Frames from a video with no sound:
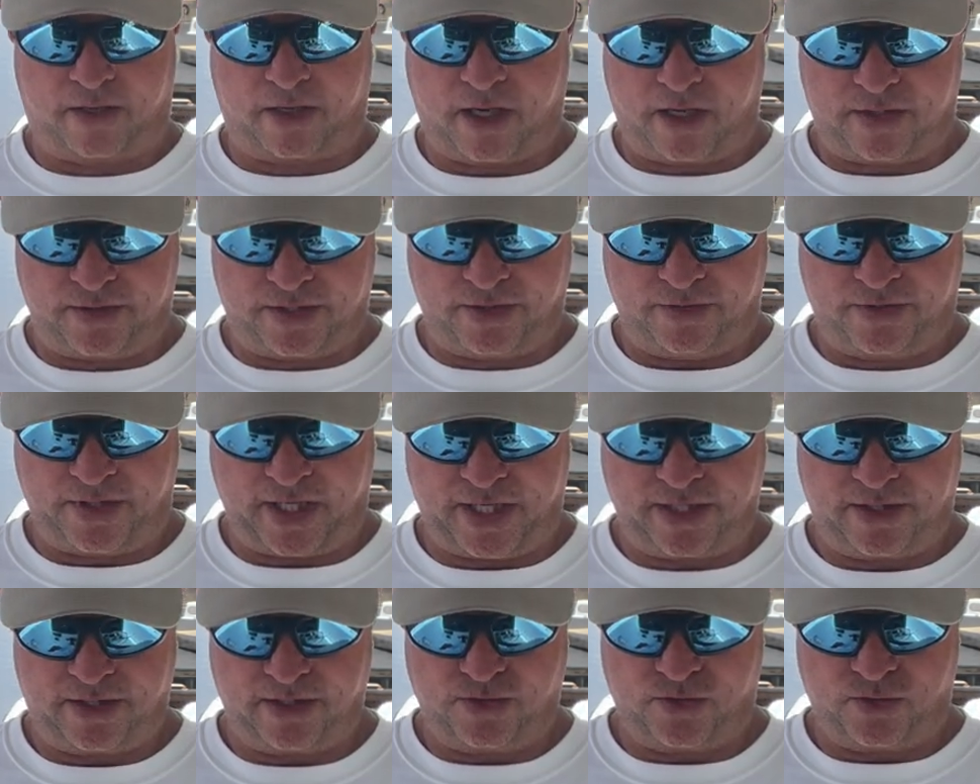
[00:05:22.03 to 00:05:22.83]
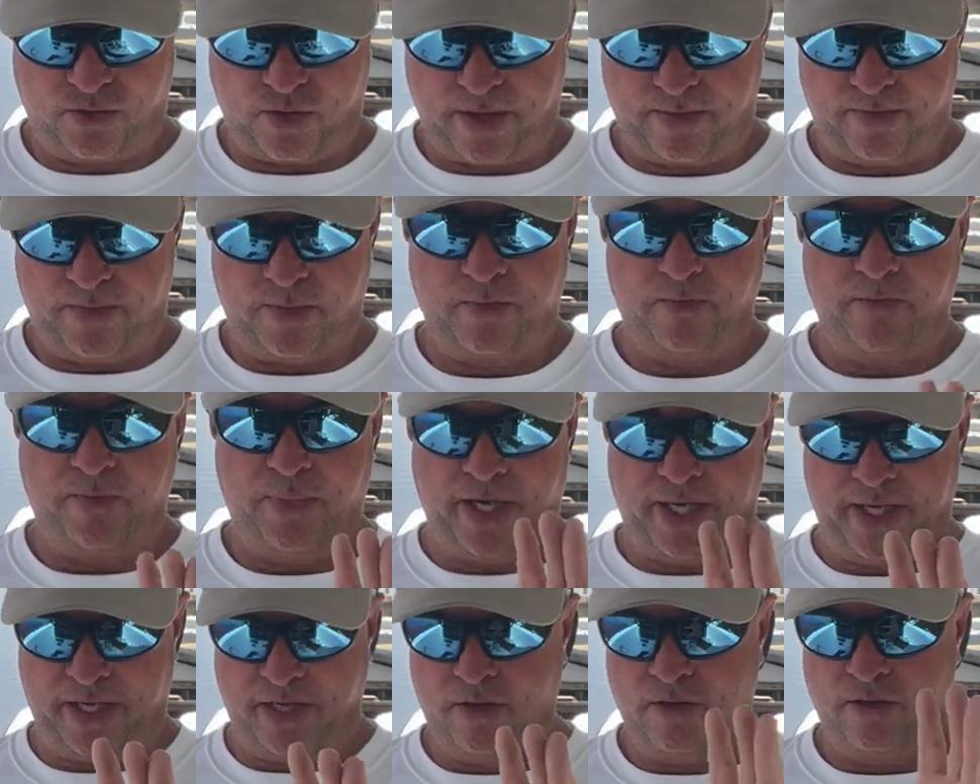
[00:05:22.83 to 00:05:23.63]
consultation trip,
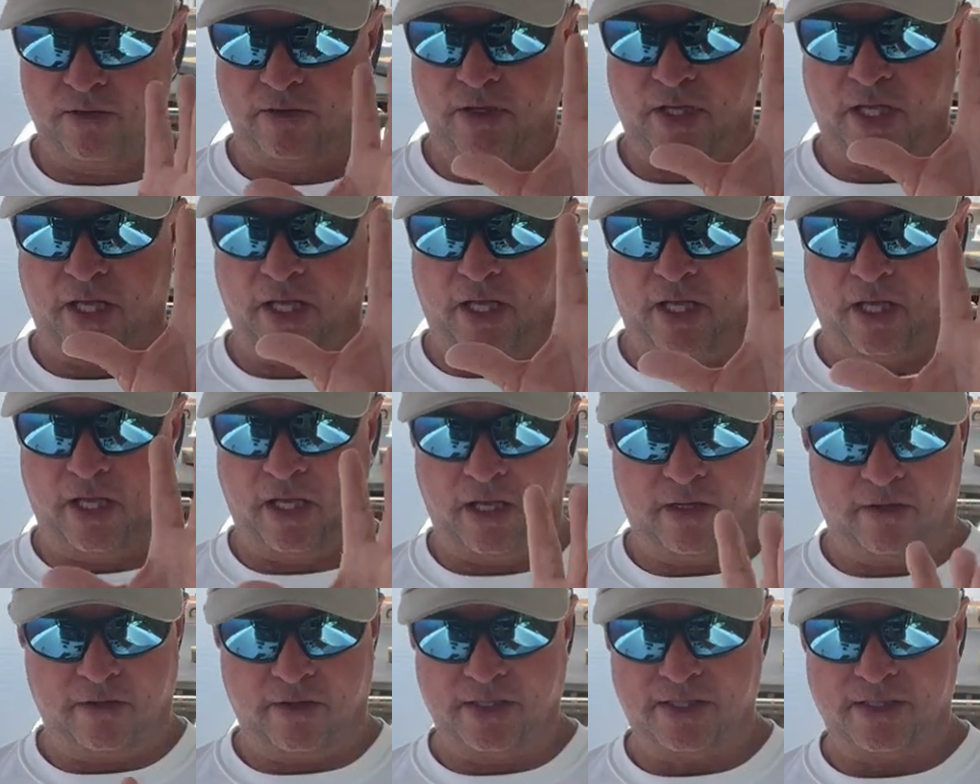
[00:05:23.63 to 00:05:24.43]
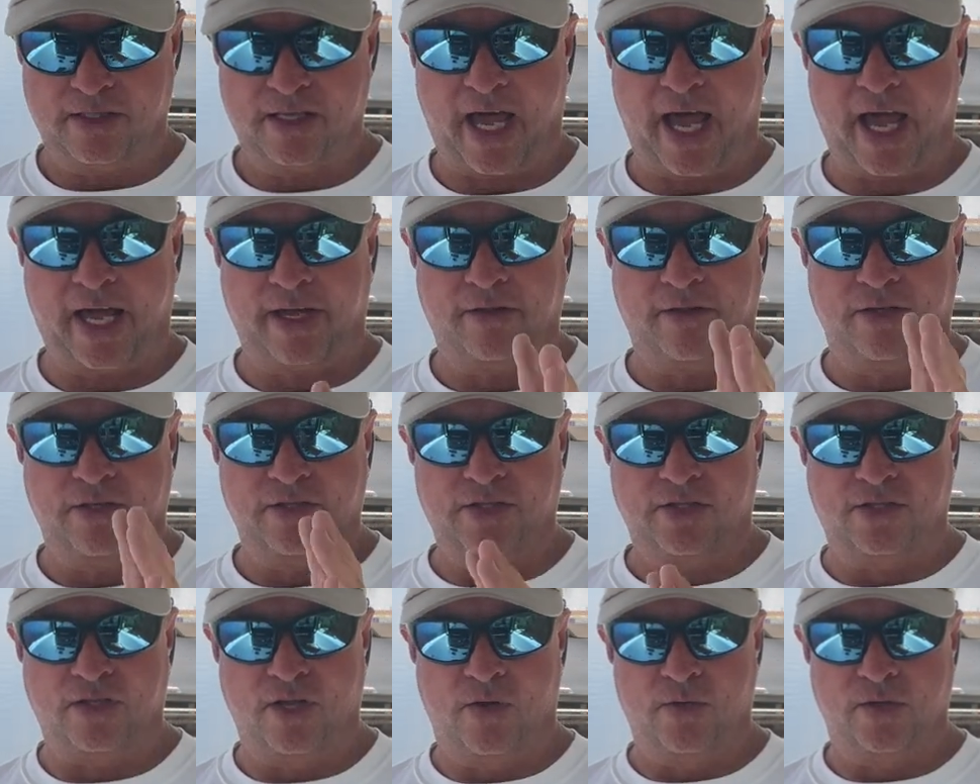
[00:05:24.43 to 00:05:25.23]
but the
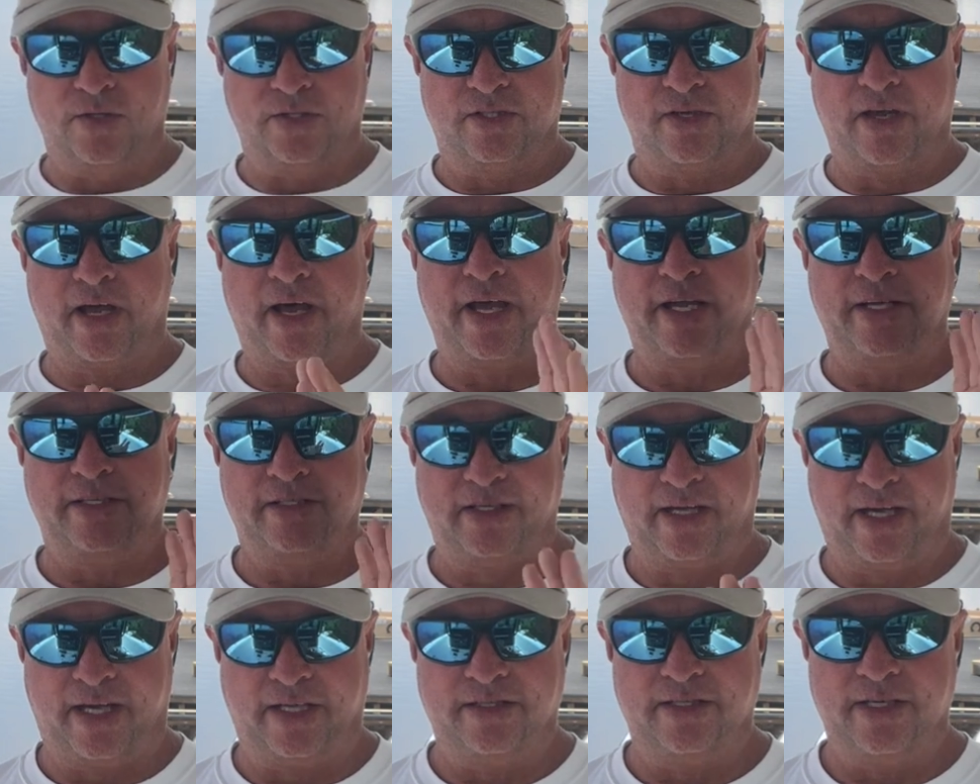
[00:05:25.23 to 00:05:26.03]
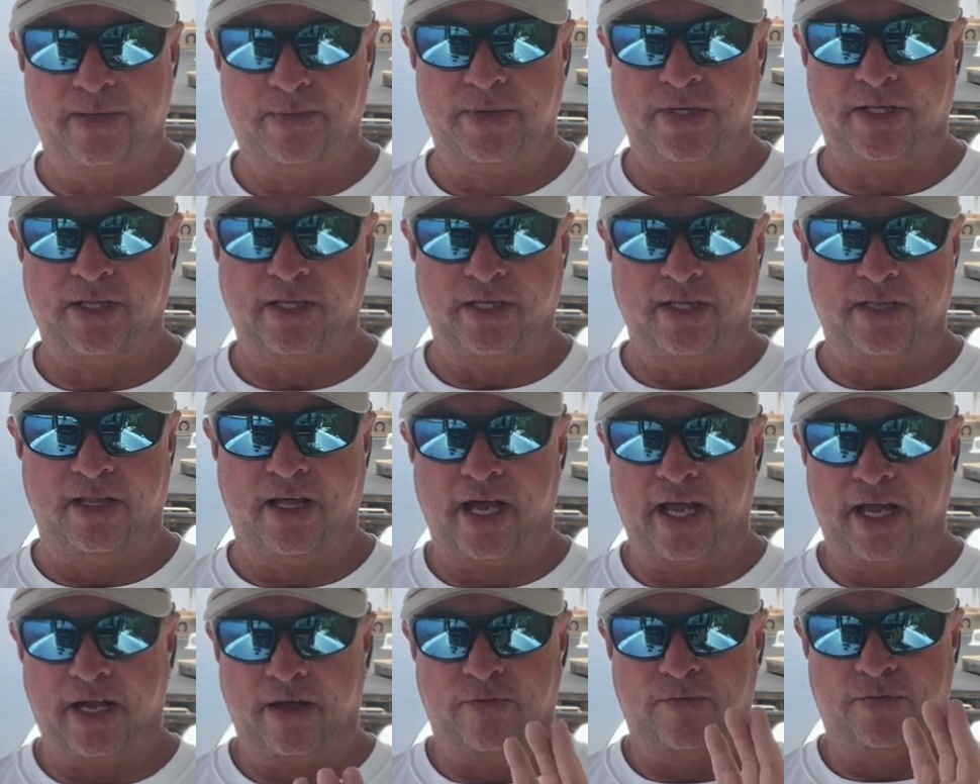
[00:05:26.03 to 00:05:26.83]
slower tides I typically
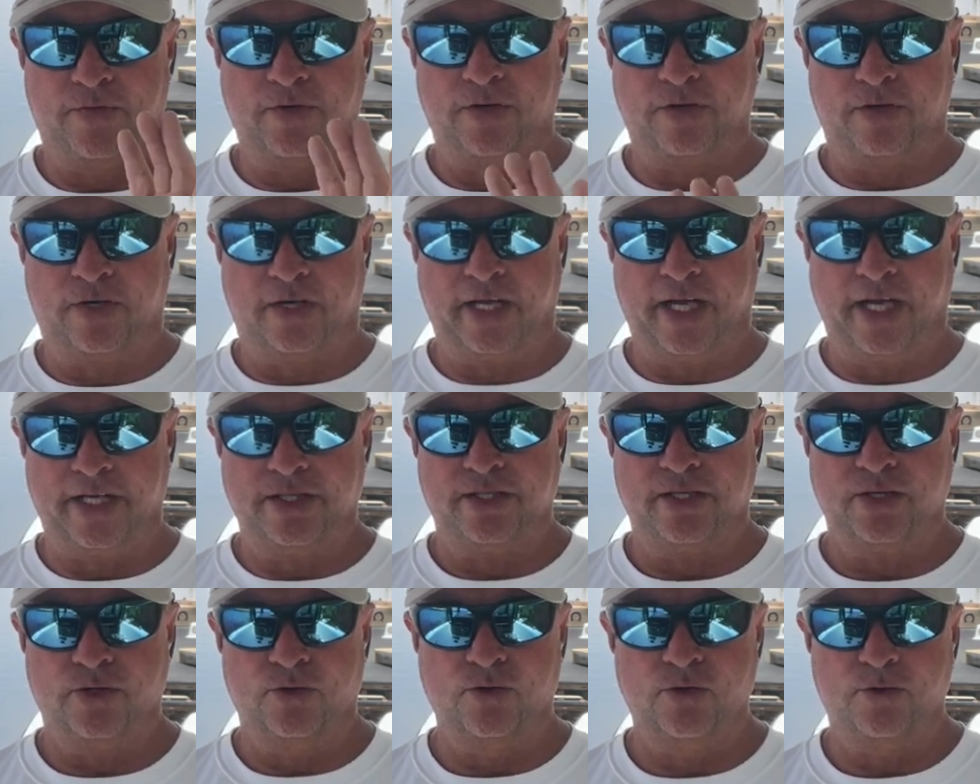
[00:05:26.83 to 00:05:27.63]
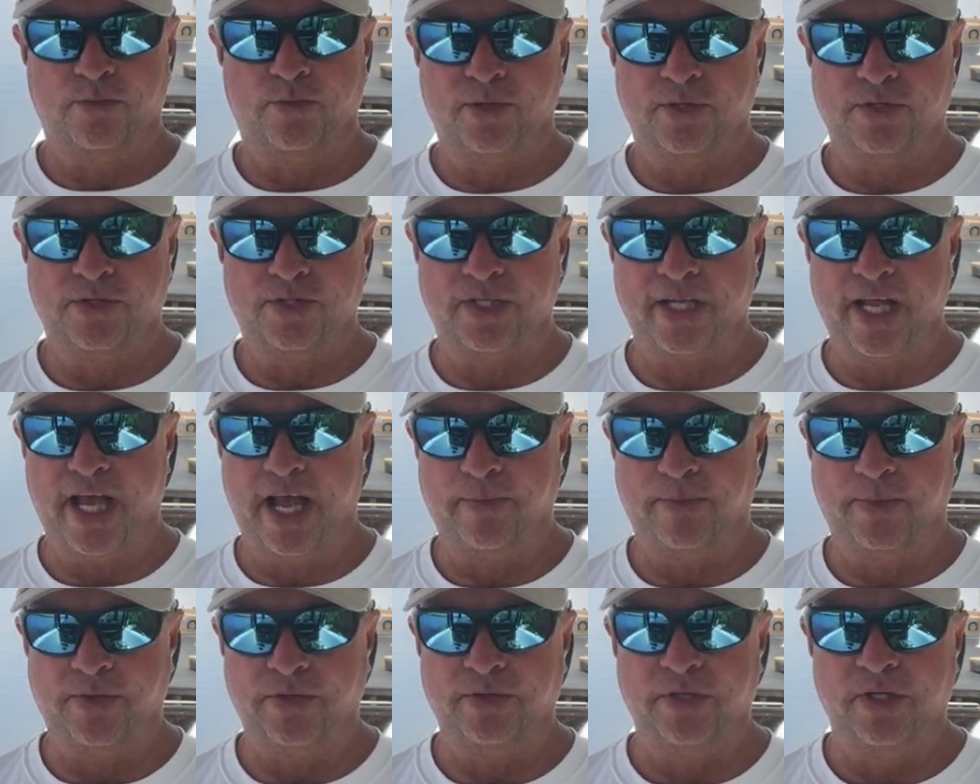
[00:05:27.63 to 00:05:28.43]
like for catching grouper and
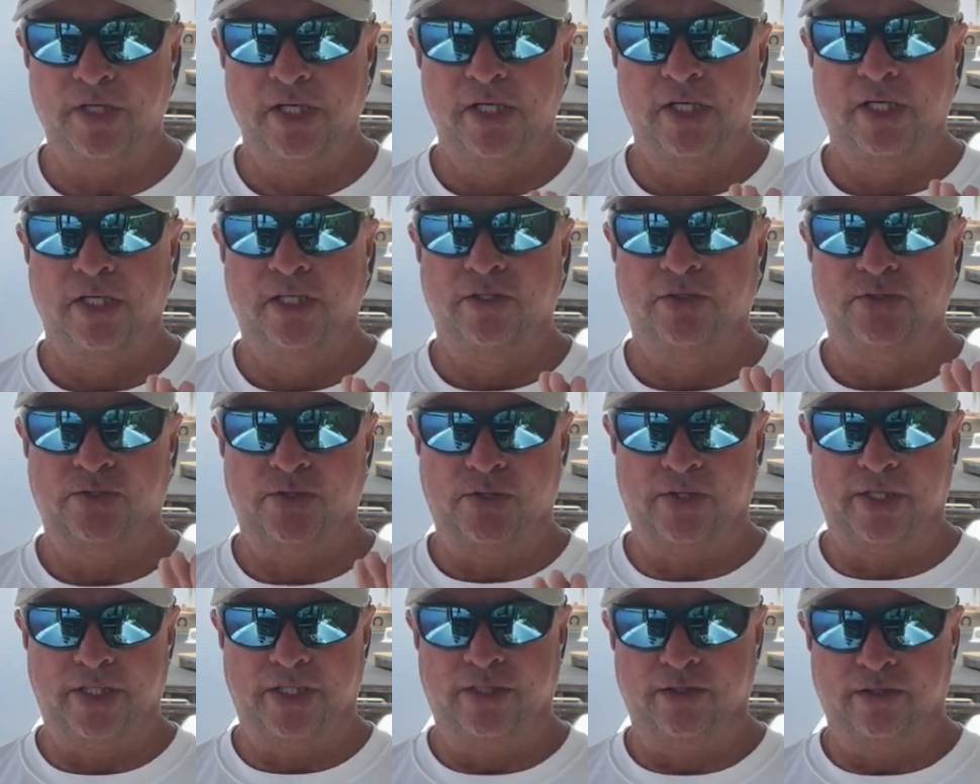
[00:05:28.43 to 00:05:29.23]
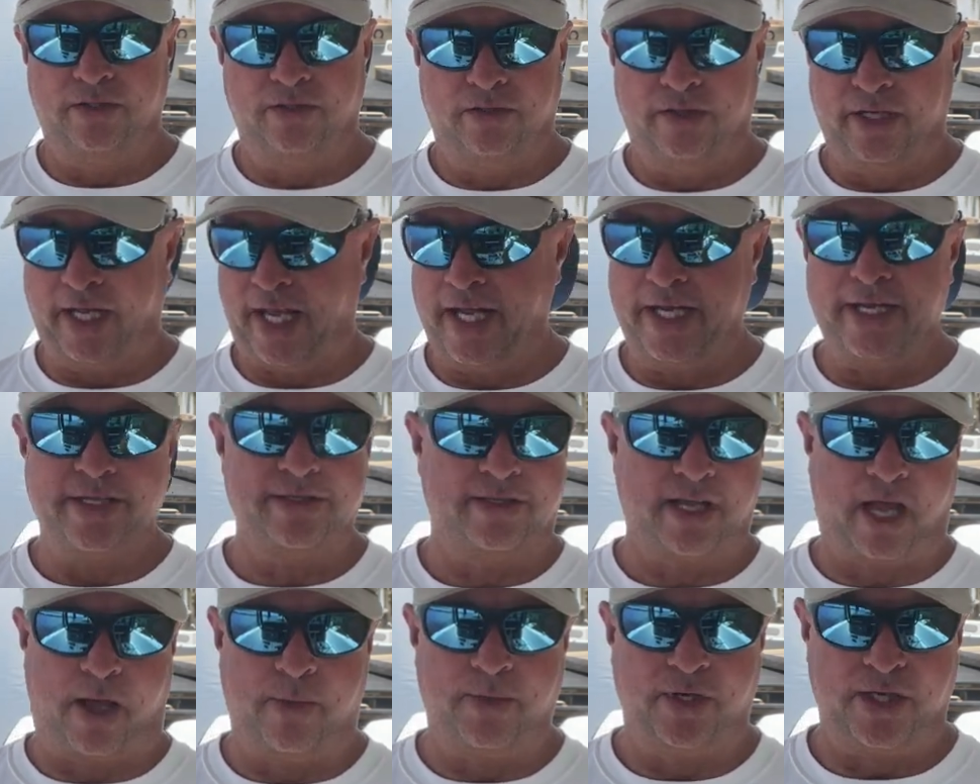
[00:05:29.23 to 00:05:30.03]
snapper during any
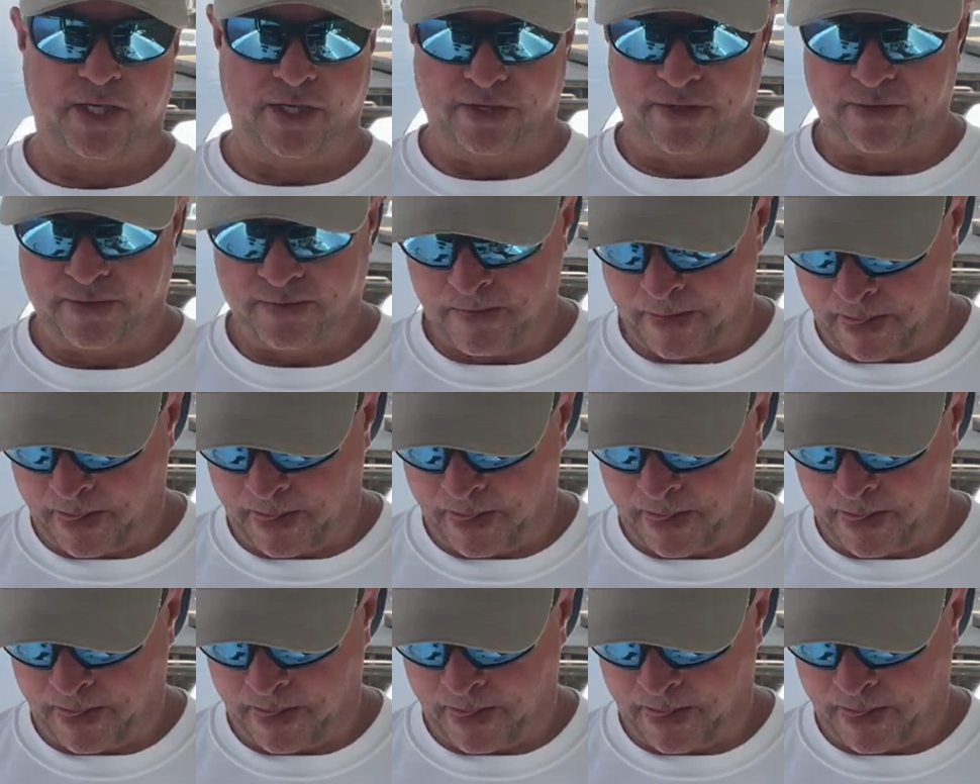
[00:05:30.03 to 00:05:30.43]
time of year.